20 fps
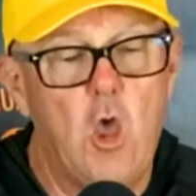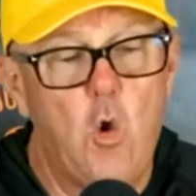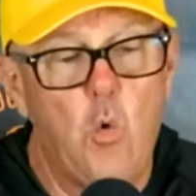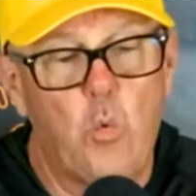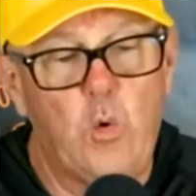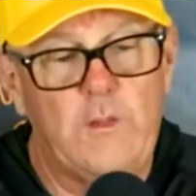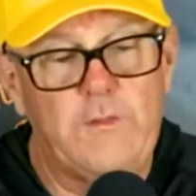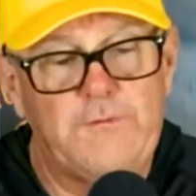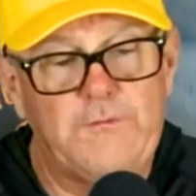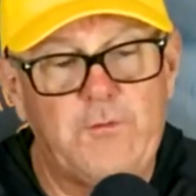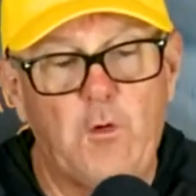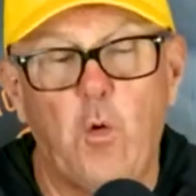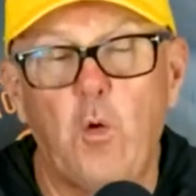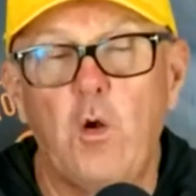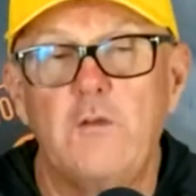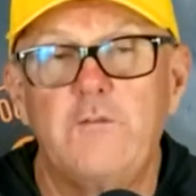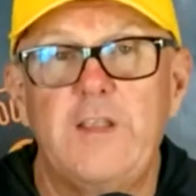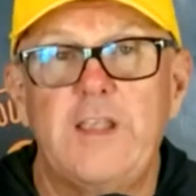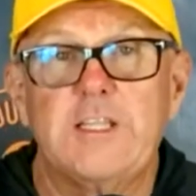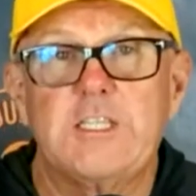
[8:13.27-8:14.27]
With
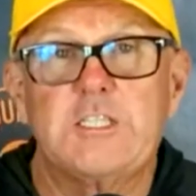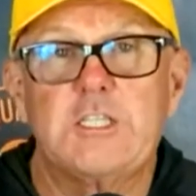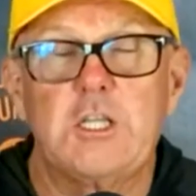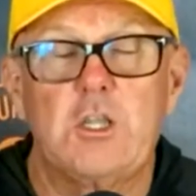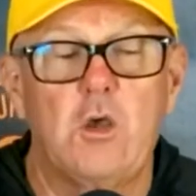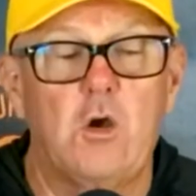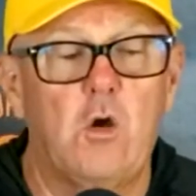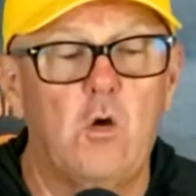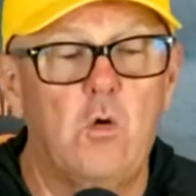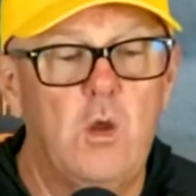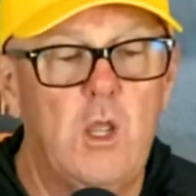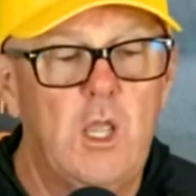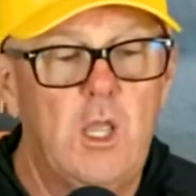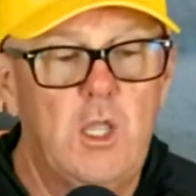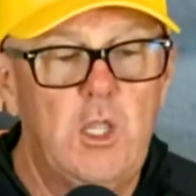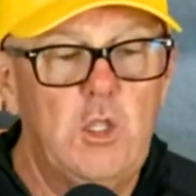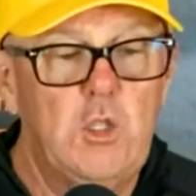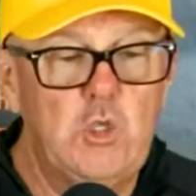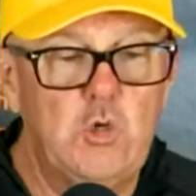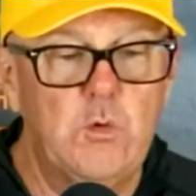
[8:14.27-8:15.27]
4 events to go,
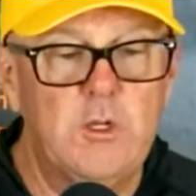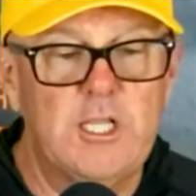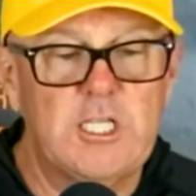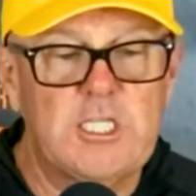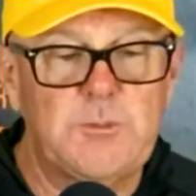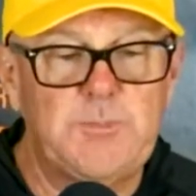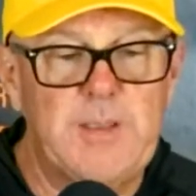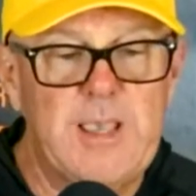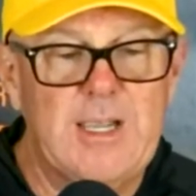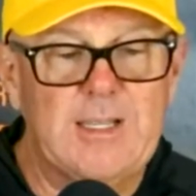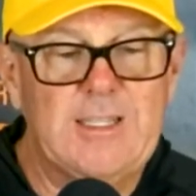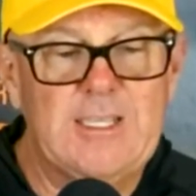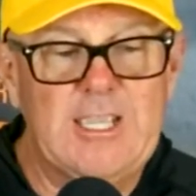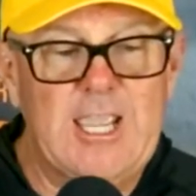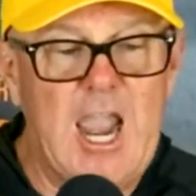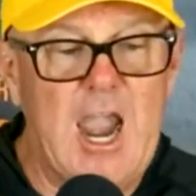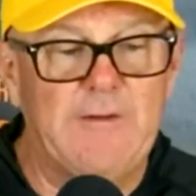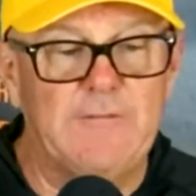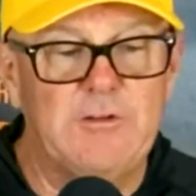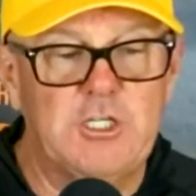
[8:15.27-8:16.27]
you would expect the
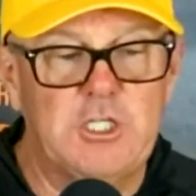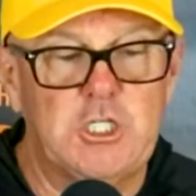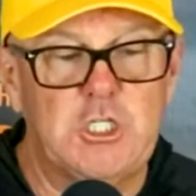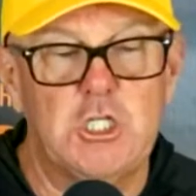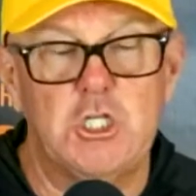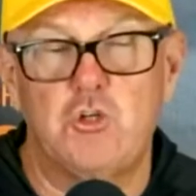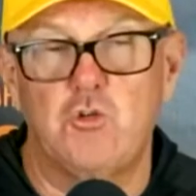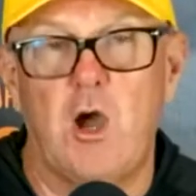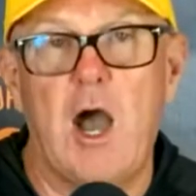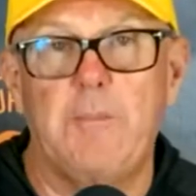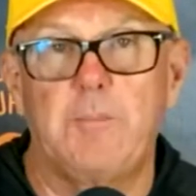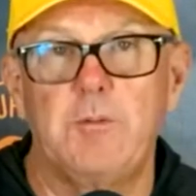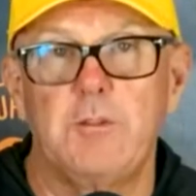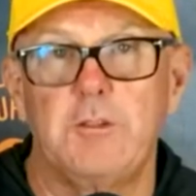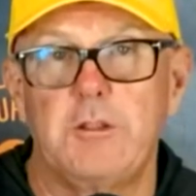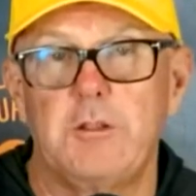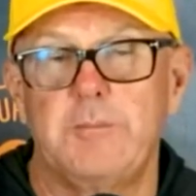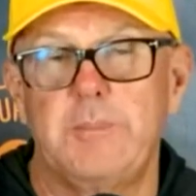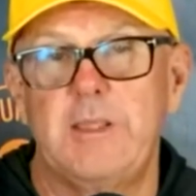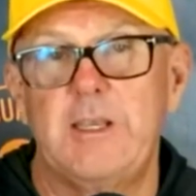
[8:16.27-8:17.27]
average to drop a
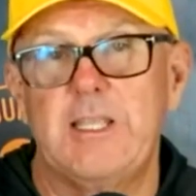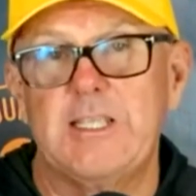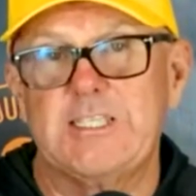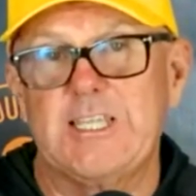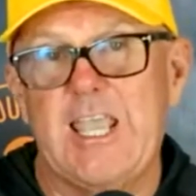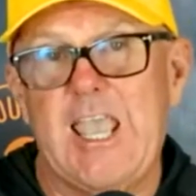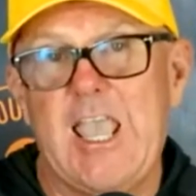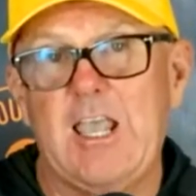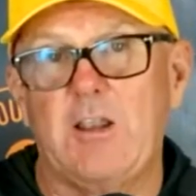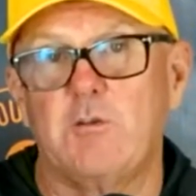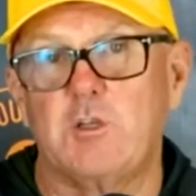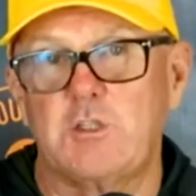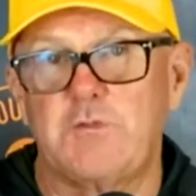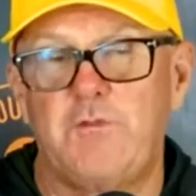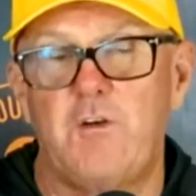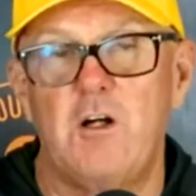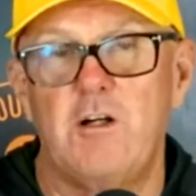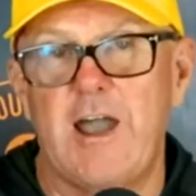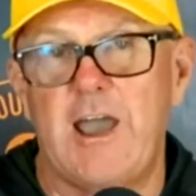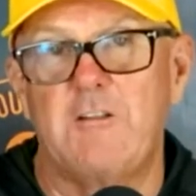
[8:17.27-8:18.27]
little bit as anglers
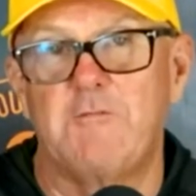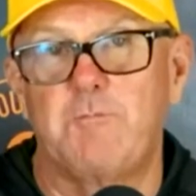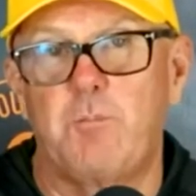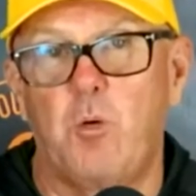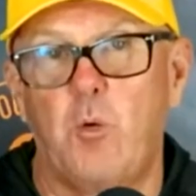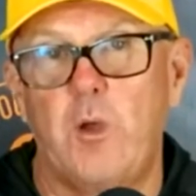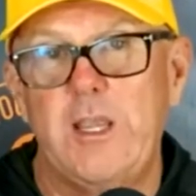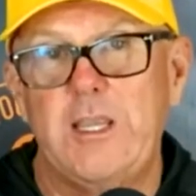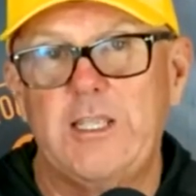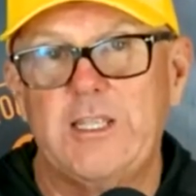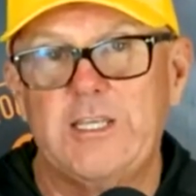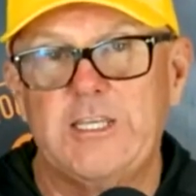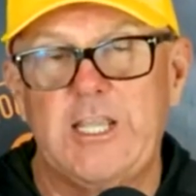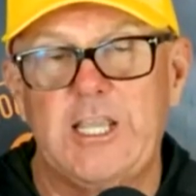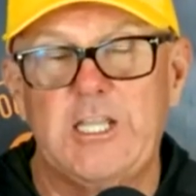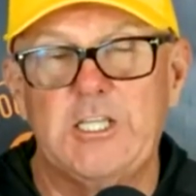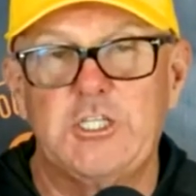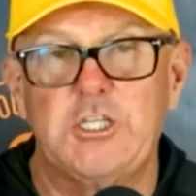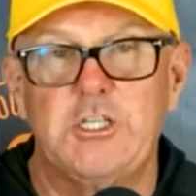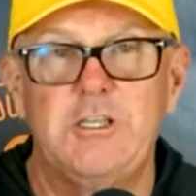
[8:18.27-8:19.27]
fall out of point
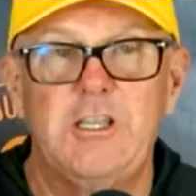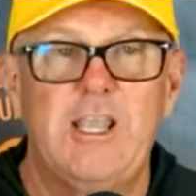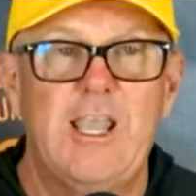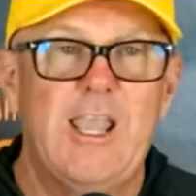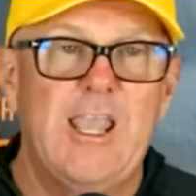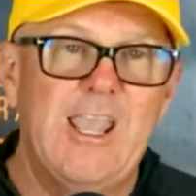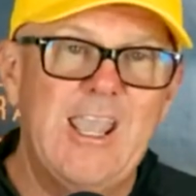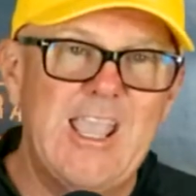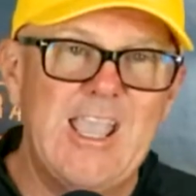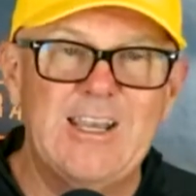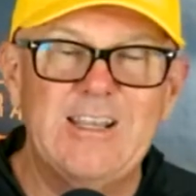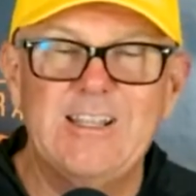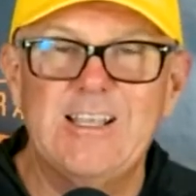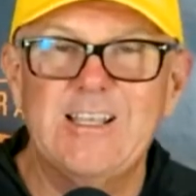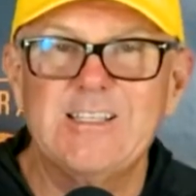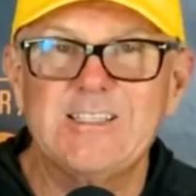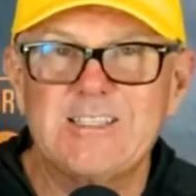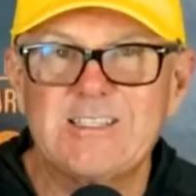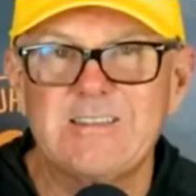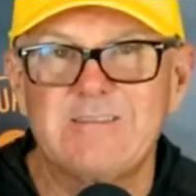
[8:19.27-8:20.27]
contention and
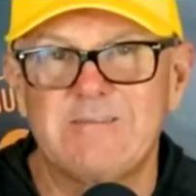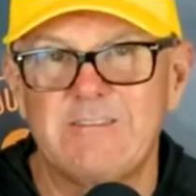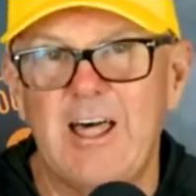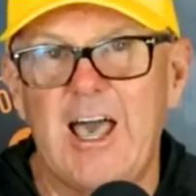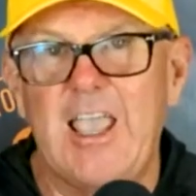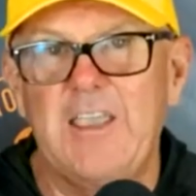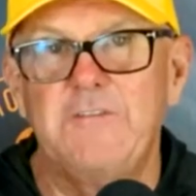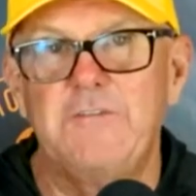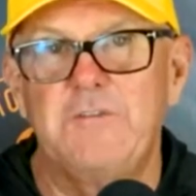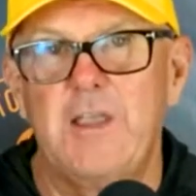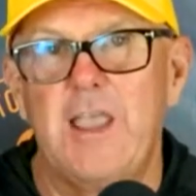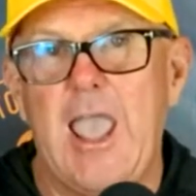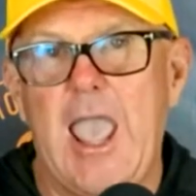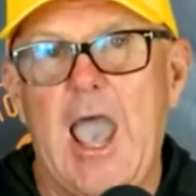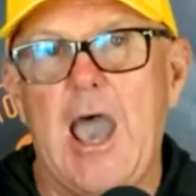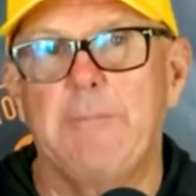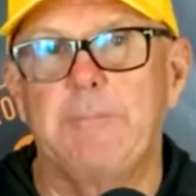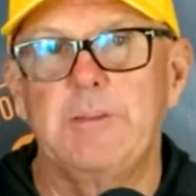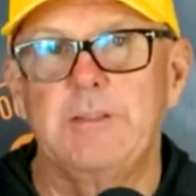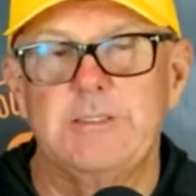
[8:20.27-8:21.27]
as life
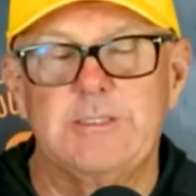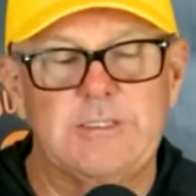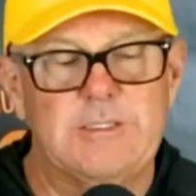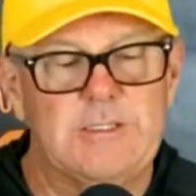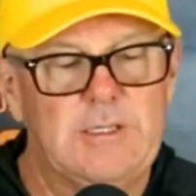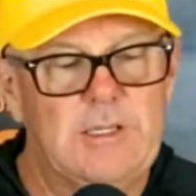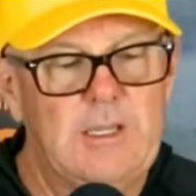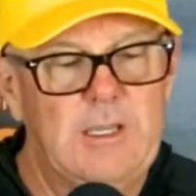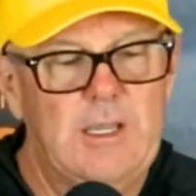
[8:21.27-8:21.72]
happens.